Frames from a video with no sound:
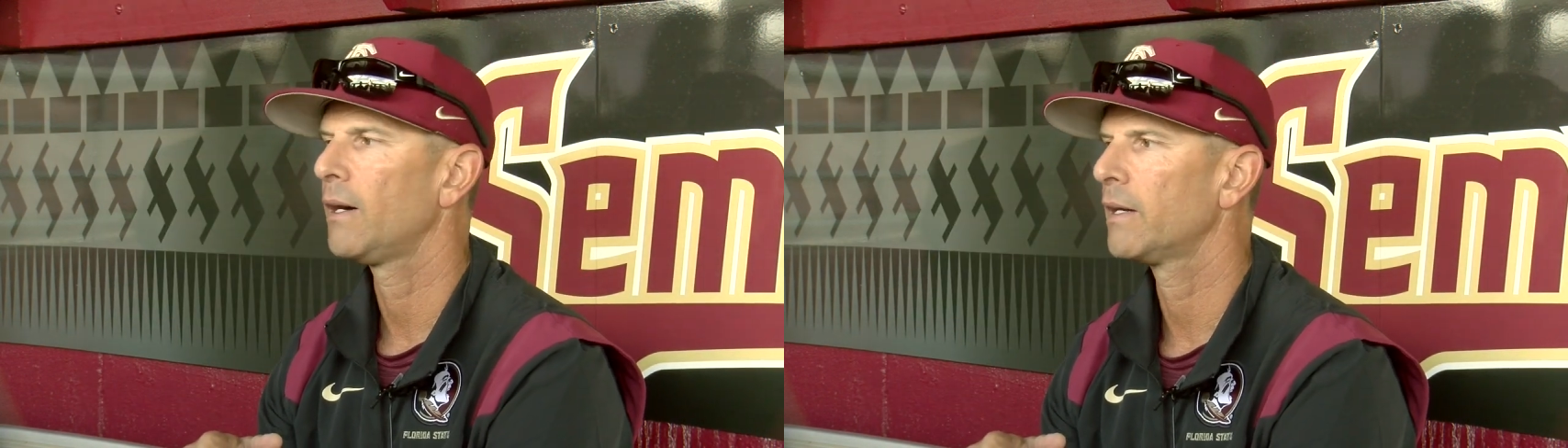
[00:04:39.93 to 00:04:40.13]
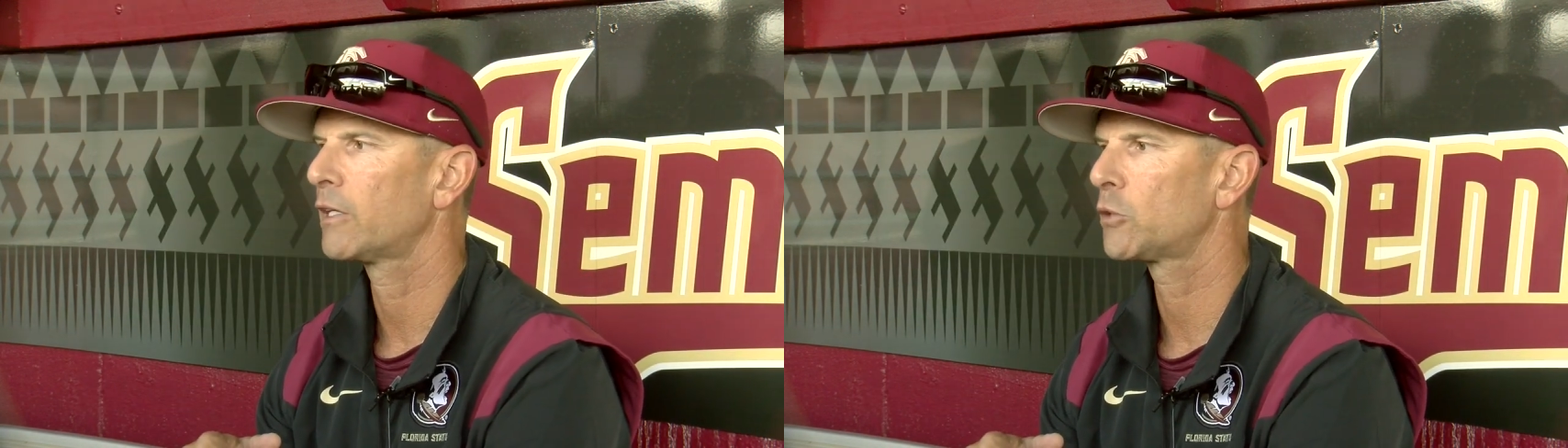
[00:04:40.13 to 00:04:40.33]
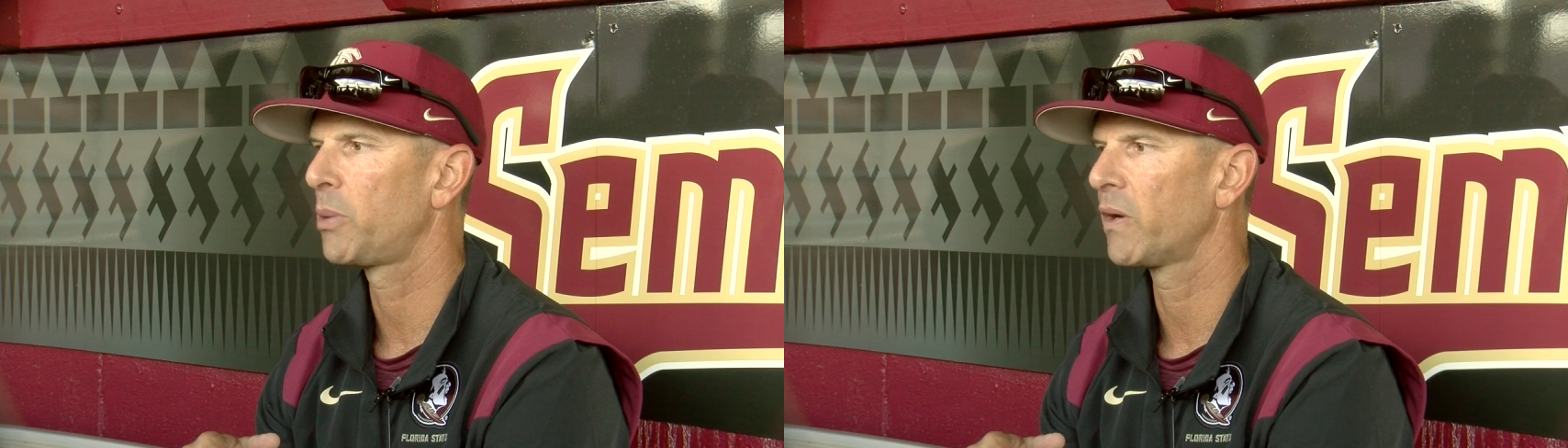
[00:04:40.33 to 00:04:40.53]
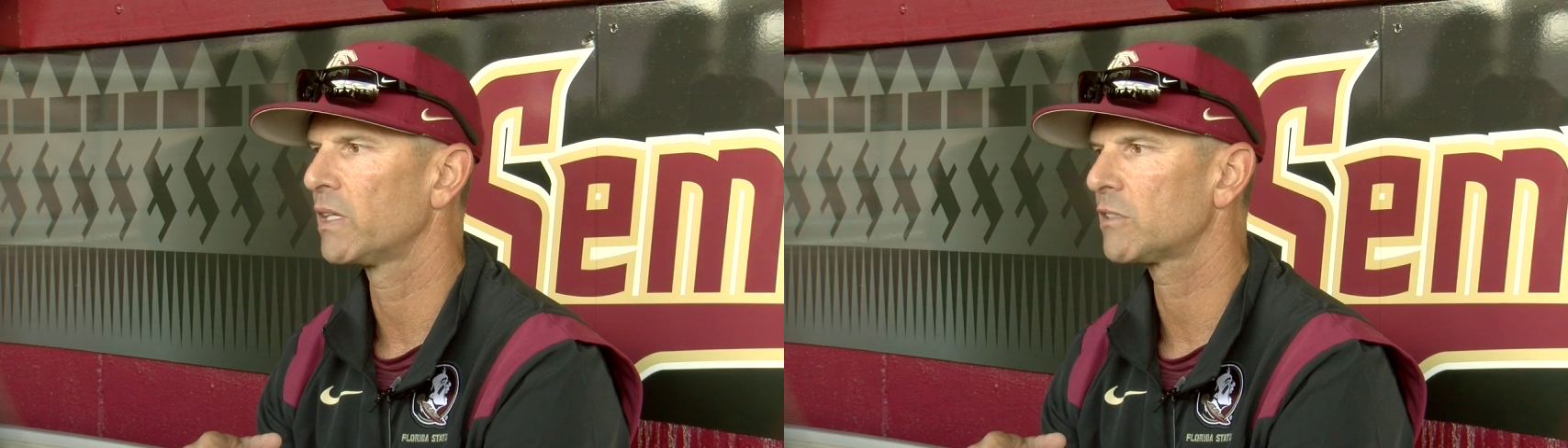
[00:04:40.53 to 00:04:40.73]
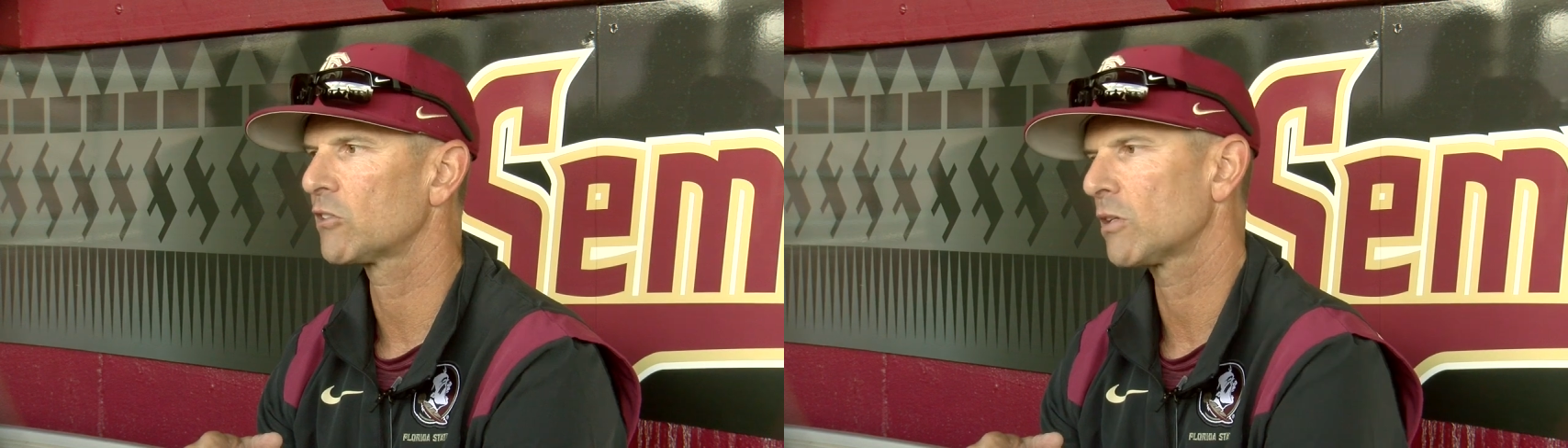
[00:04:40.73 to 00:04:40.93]

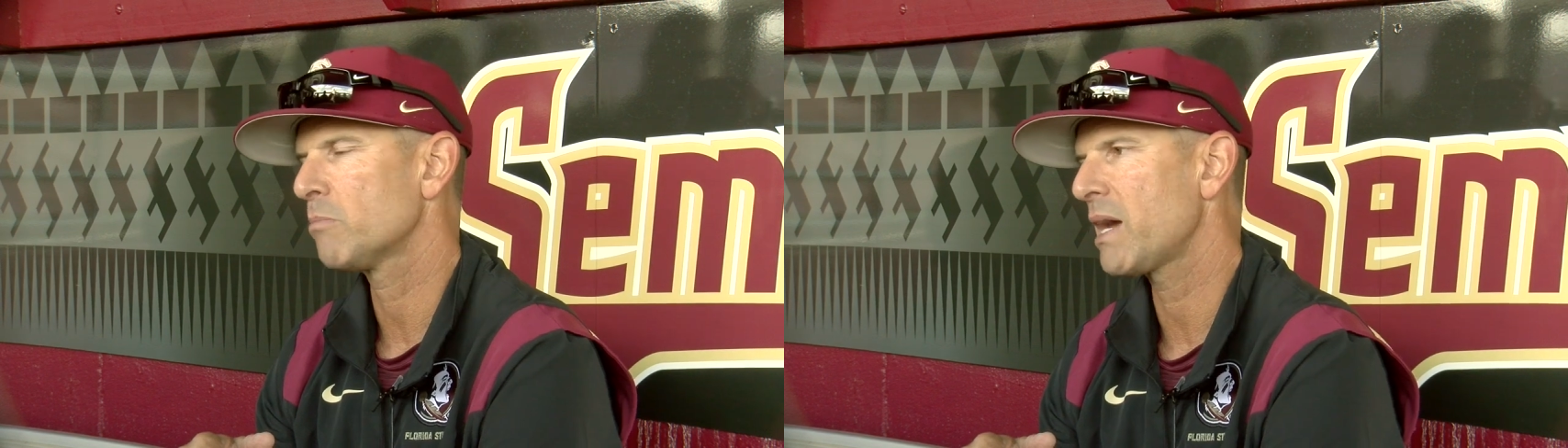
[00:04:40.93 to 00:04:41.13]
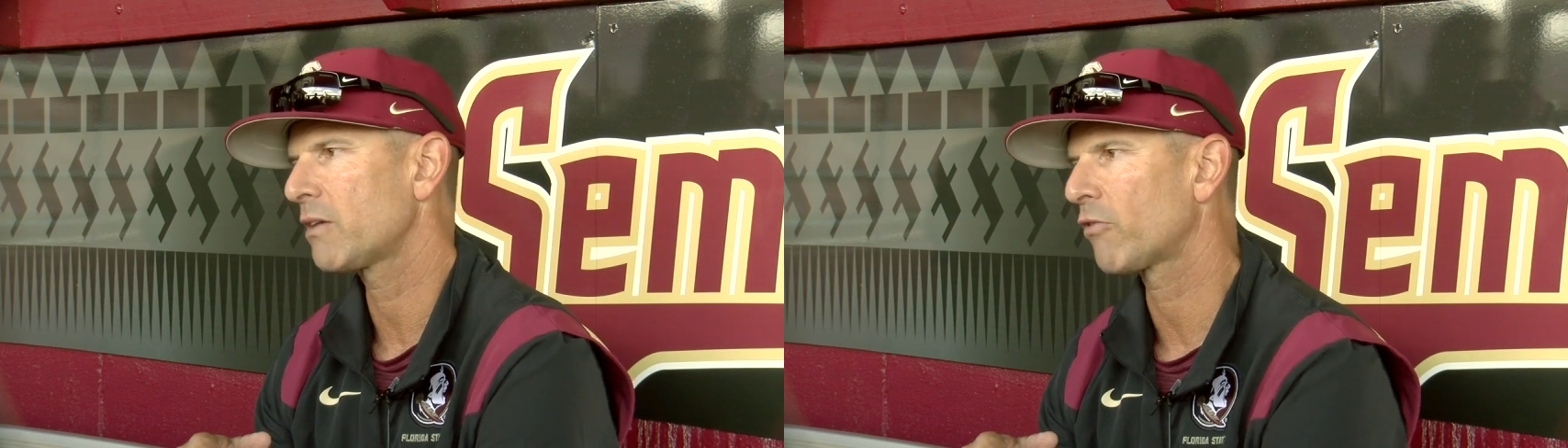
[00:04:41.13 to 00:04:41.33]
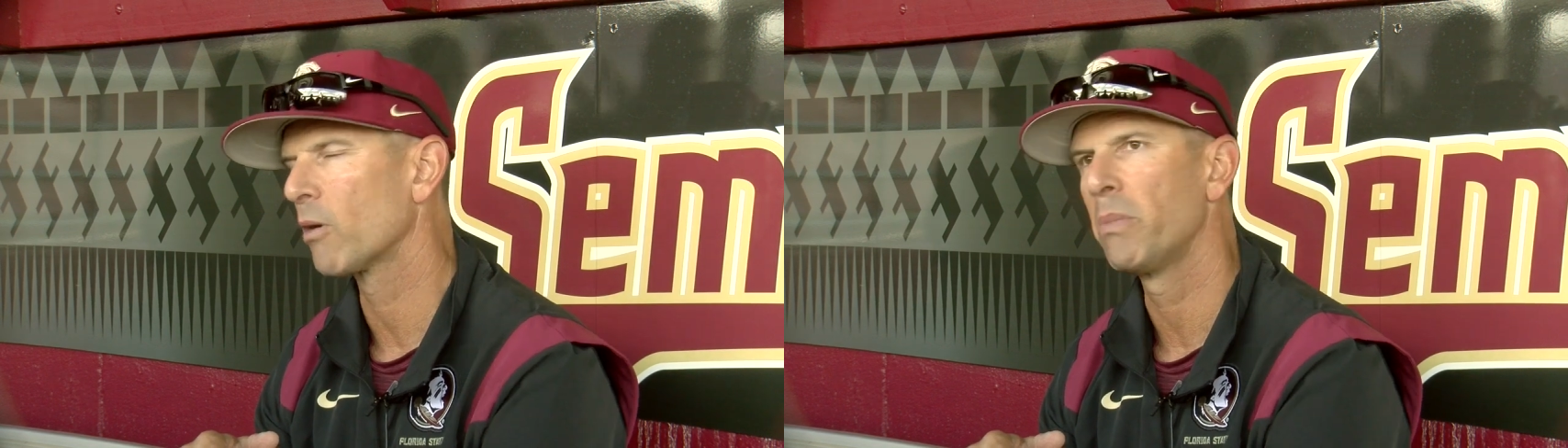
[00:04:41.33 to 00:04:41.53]
experiences that make for a